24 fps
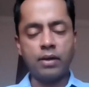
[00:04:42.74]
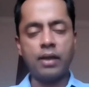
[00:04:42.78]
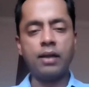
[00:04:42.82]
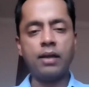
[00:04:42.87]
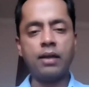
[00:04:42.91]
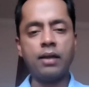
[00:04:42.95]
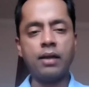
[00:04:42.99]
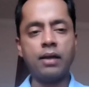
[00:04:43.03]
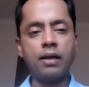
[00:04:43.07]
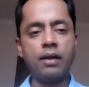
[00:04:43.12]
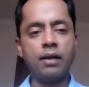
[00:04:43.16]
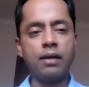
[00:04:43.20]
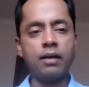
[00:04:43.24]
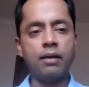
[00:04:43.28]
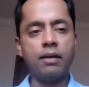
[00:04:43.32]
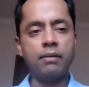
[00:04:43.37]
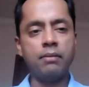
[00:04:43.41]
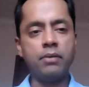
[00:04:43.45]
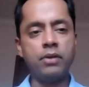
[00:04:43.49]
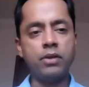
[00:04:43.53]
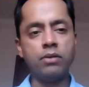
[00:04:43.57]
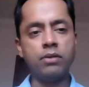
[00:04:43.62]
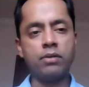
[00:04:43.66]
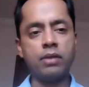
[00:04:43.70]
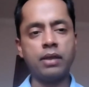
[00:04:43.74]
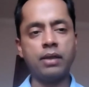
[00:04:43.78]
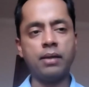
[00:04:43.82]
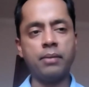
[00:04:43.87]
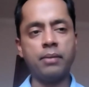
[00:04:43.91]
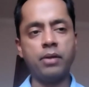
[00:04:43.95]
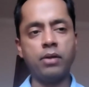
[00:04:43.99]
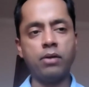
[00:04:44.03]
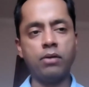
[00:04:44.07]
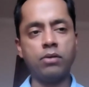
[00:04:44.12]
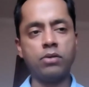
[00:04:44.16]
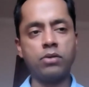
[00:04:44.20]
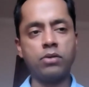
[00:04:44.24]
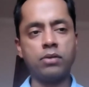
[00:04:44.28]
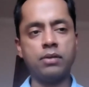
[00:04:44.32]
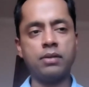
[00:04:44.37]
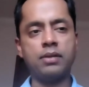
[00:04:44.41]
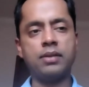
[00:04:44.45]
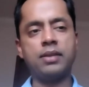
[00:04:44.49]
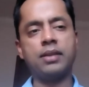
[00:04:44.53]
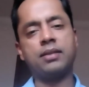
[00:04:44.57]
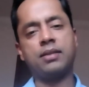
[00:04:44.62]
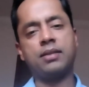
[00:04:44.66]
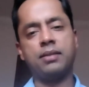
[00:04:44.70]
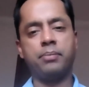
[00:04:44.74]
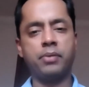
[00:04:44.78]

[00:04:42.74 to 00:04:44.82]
And do you think, I mean, also it's just a